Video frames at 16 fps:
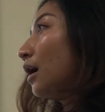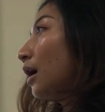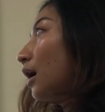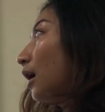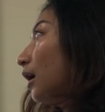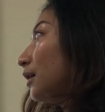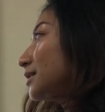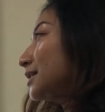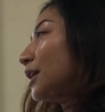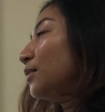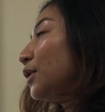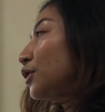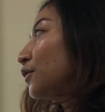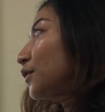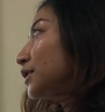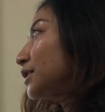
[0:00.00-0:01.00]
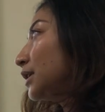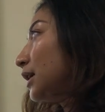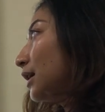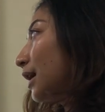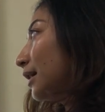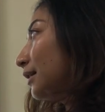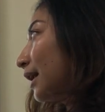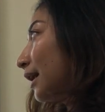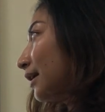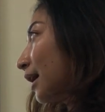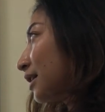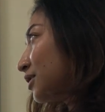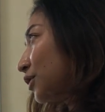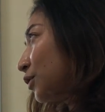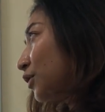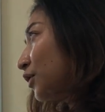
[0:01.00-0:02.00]
Sunway University and
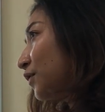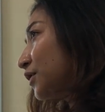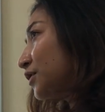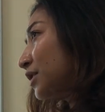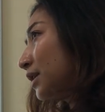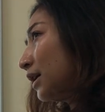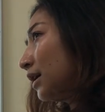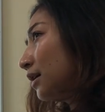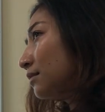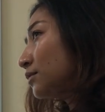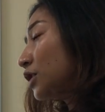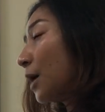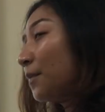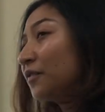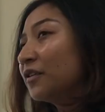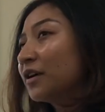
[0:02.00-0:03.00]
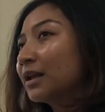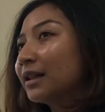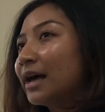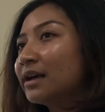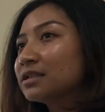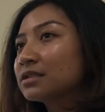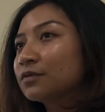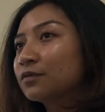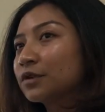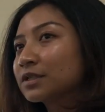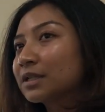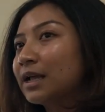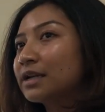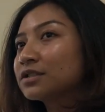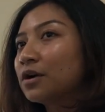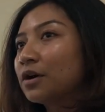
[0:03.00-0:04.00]
Lancaster University, top of her class, first
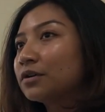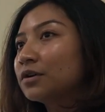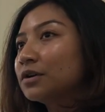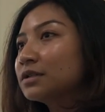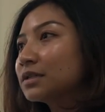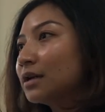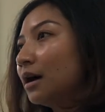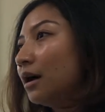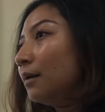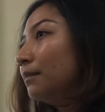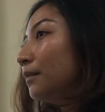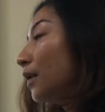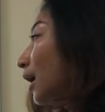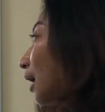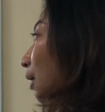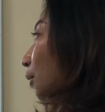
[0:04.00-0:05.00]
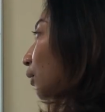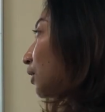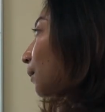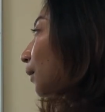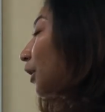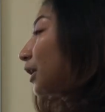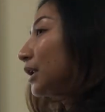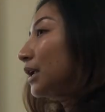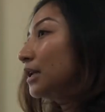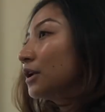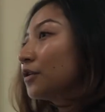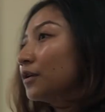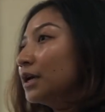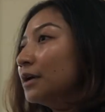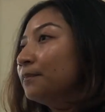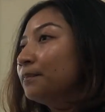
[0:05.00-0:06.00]
class honors with a marketing
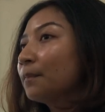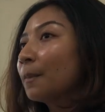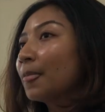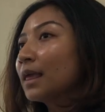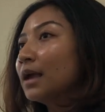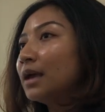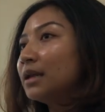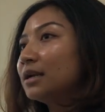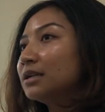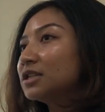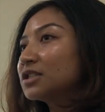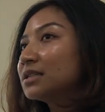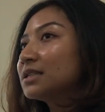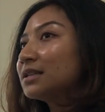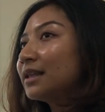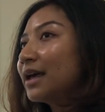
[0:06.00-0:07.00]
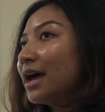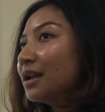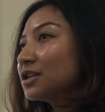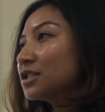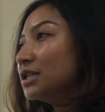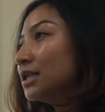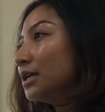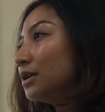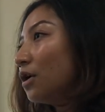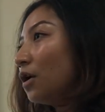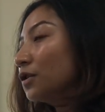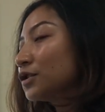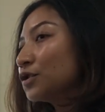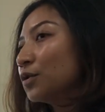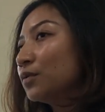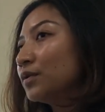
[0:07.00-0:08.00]
degree. In addition to that, she
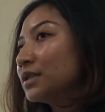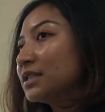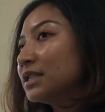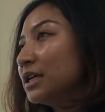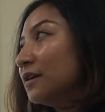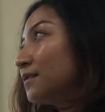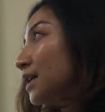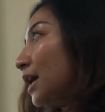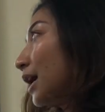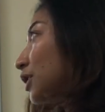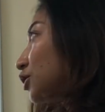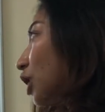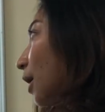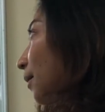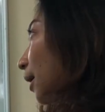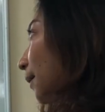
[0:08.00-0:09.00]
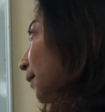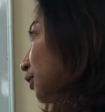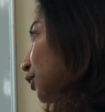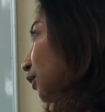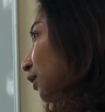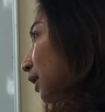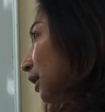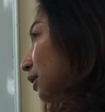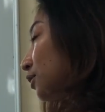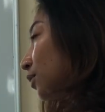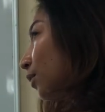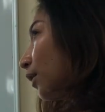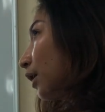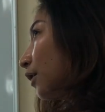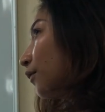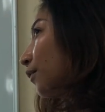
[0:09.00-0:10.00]
also received a job opportunity to
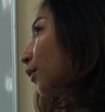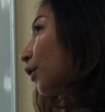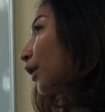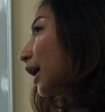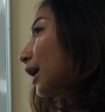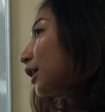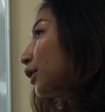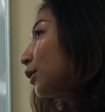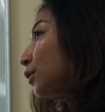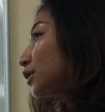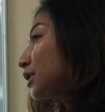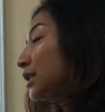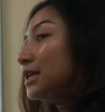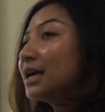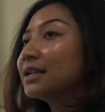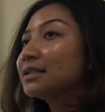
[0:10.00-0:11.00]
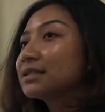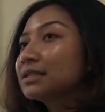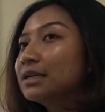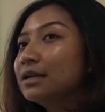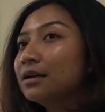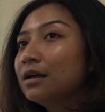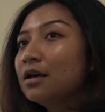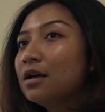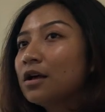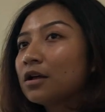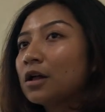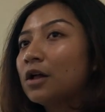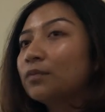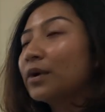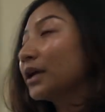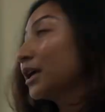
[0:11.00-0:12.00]
work for a huge TNC
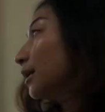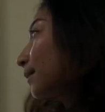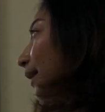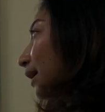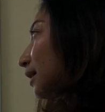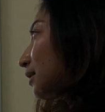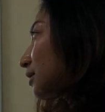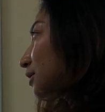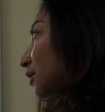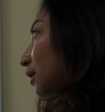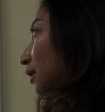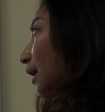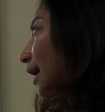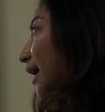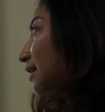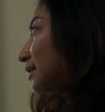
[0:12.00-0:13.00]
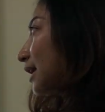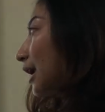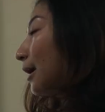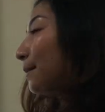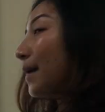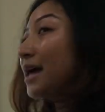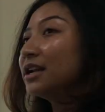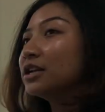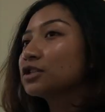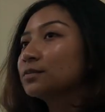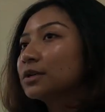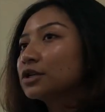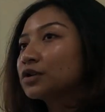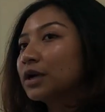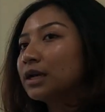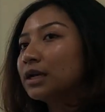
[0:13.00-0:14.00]
called Reckitt Beckensur as a
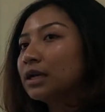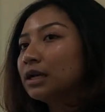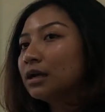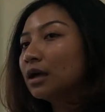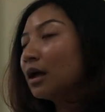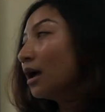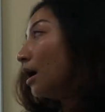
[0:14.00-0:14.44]
management trainee.